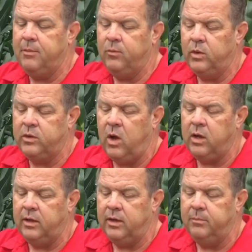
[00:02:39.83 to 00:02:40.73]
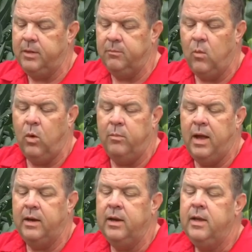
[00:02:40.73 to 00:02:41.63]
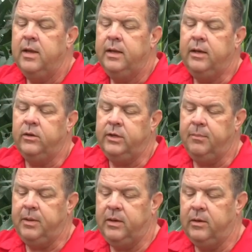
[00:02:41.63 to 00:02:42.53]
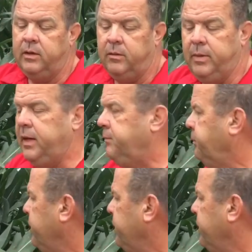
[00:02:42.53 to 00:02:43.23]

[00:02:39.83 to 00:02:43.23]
And we'll talk a little bit more about ear tipping here in a little bit.